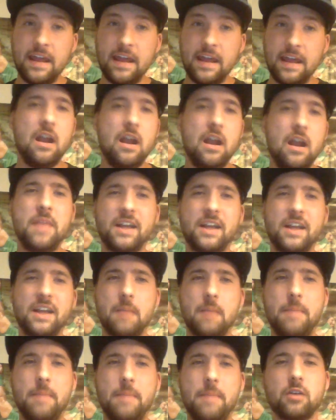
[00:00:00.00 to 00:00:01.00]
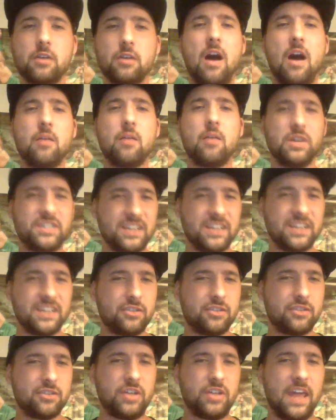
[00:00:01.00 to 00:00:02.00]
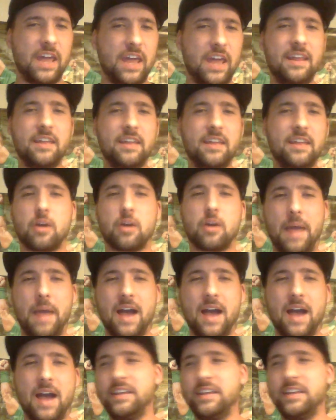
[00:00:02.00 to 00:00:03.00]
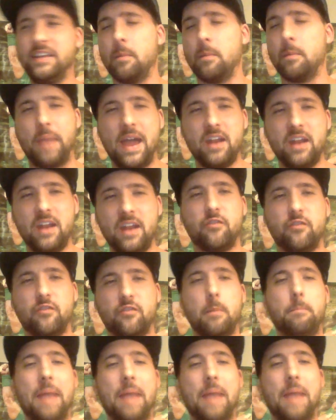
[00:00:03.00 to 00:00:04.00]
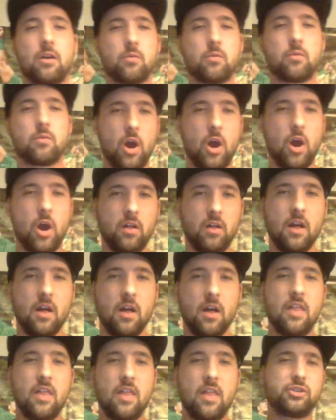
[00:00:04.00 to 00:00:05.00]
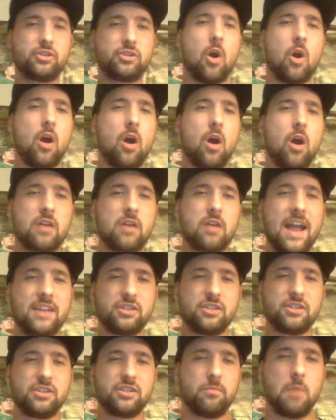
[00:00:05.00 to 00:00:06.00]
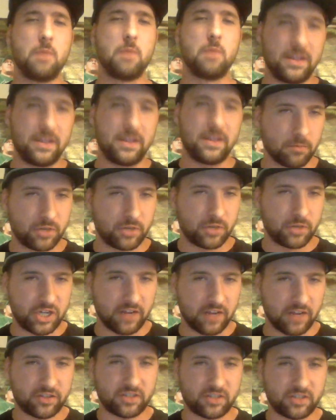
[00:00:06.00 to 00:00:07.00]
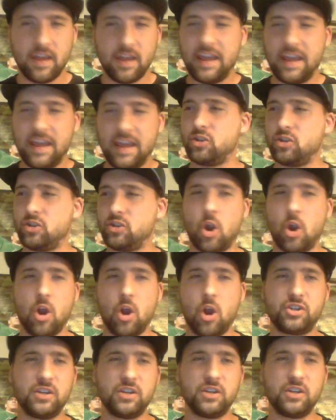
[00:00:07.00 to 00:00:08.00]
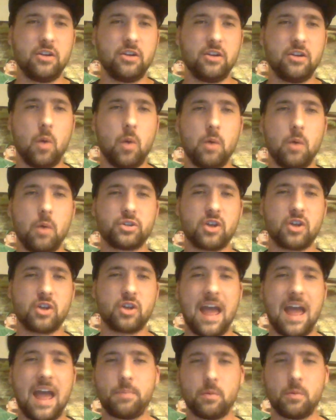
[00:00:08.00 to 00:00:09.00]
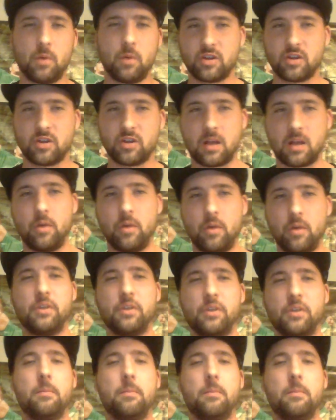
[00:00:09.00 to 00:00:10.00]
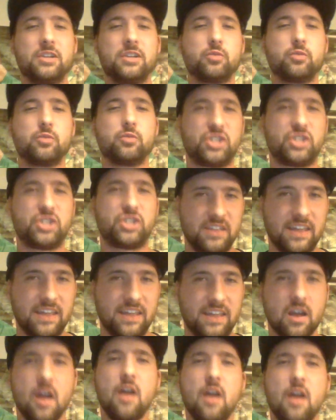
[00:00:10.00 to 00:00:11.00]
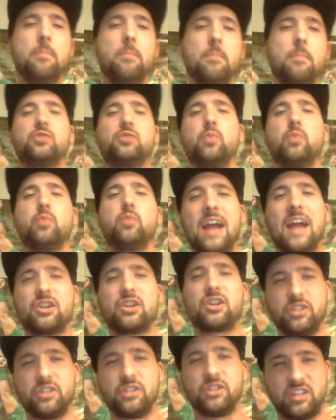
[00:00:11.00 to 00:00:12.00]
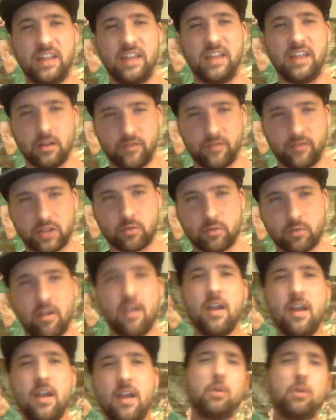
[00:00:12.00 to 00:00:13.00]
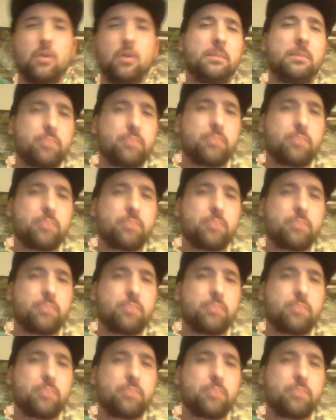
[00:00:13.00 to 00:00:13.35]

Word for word: And up next at Battleground was an entertaining, compelling, competitive battle royal that saw all kinds of momentum shifts and turns. You didn't know what was going to happen, what was going to come away, but The Miz would sneak. The Miz would actually steal a victory. And what was a